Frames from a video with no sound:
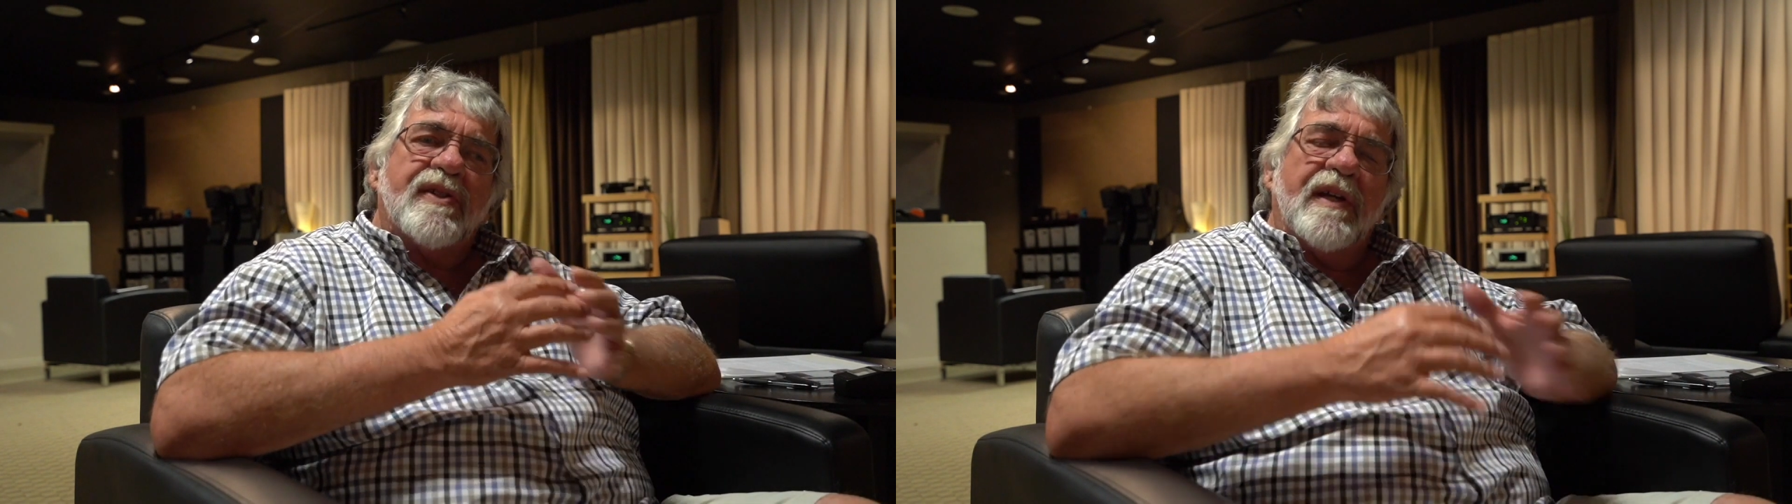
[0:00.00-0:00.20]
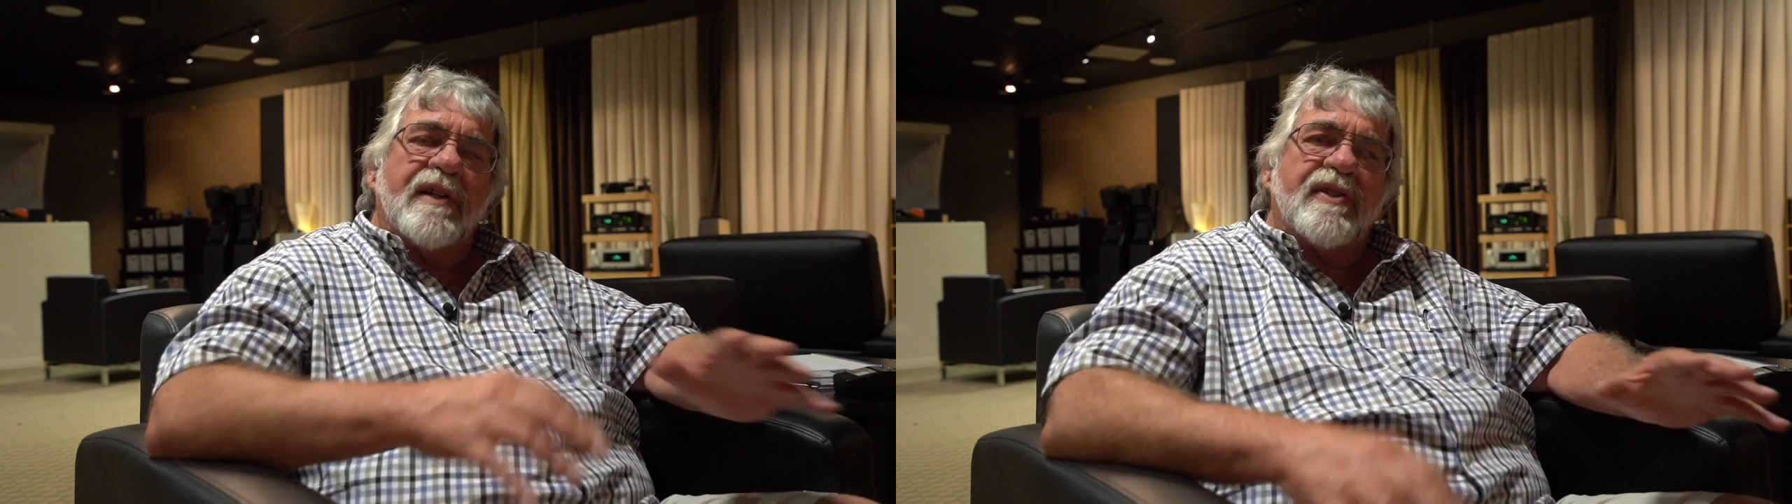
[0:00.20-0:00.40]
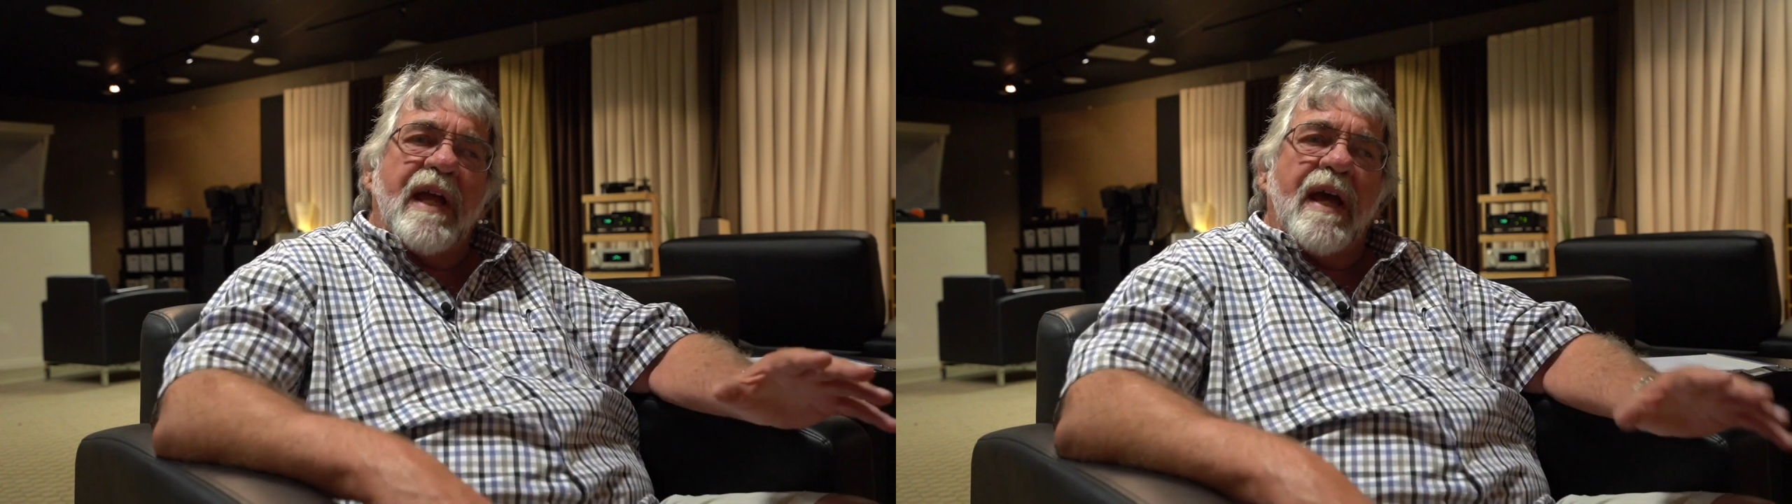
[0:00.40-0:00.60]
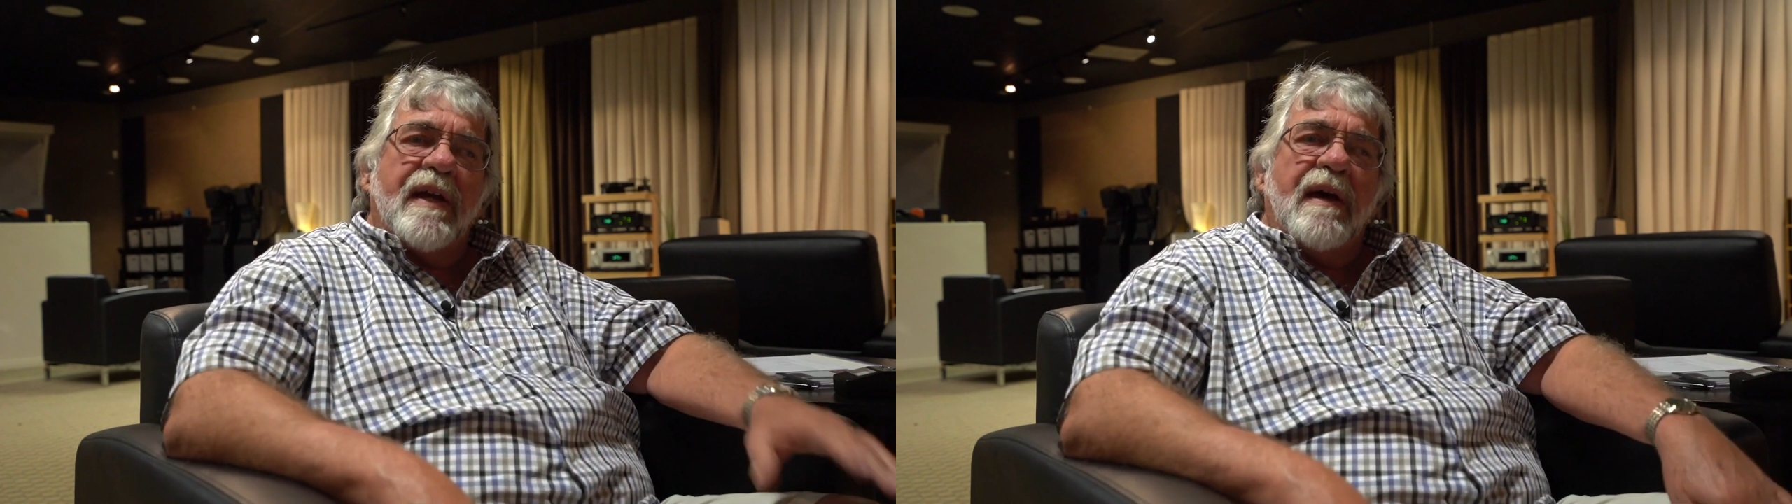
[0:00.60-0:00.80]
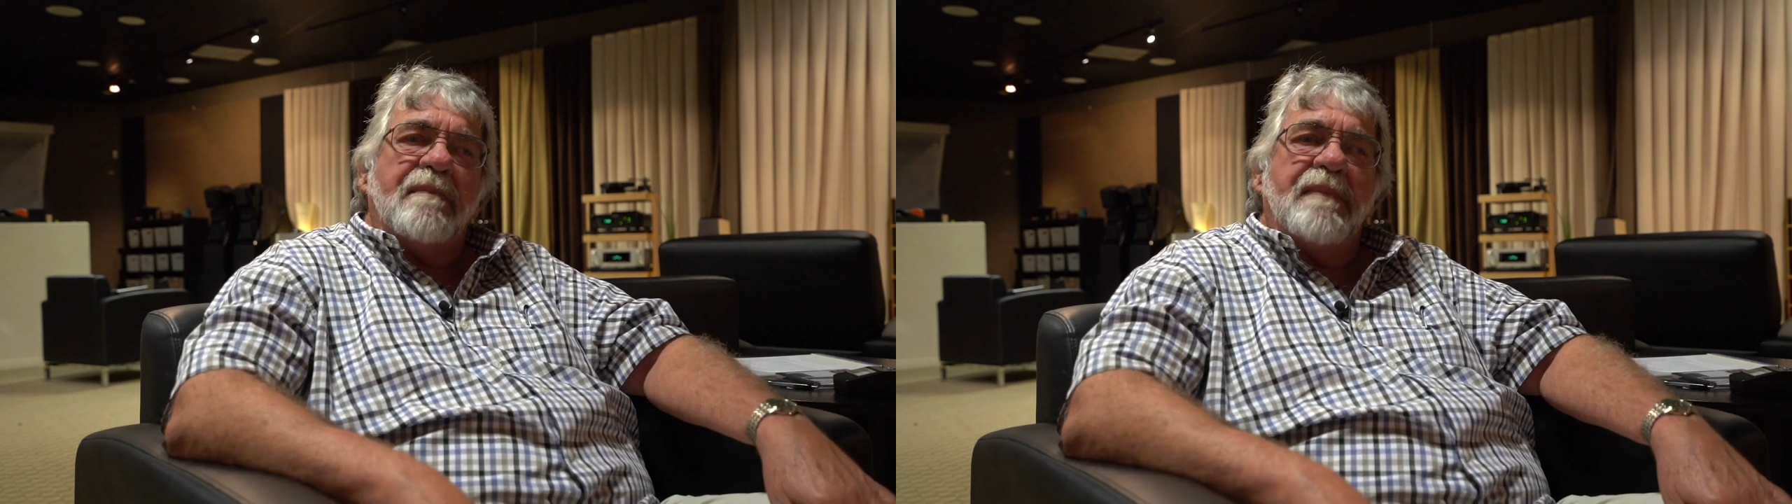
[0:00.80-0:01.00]
that a
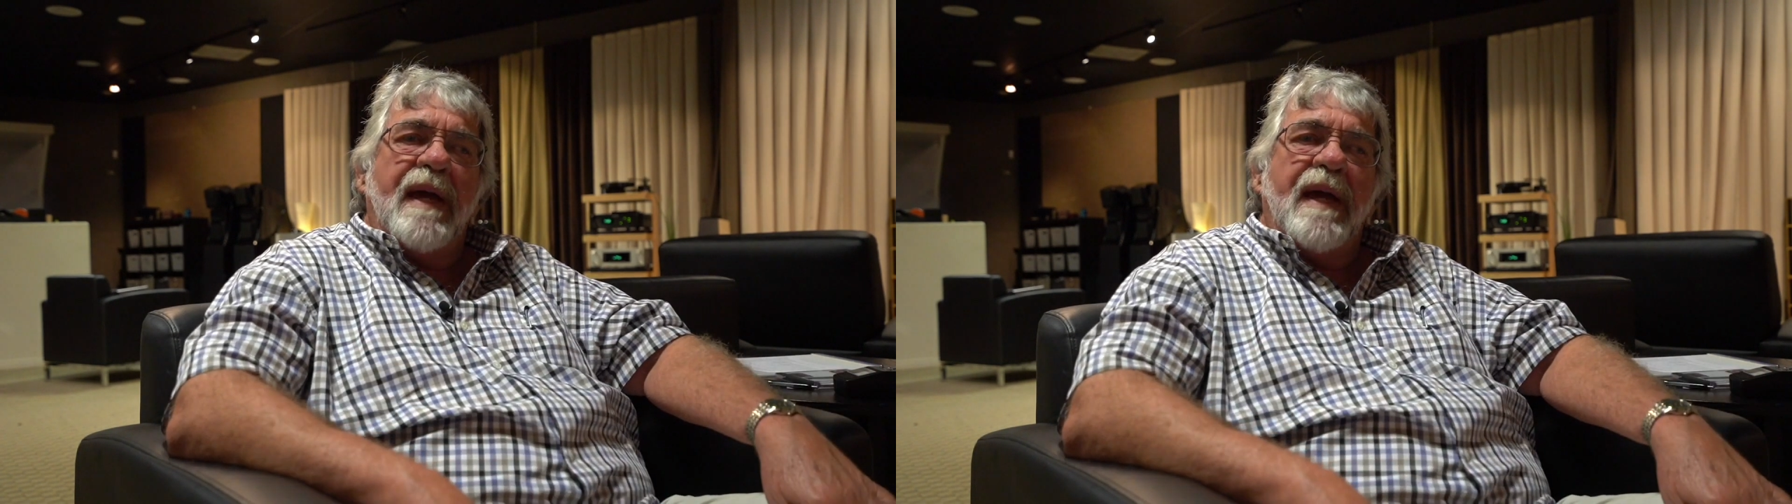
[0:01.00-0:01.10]
stand-up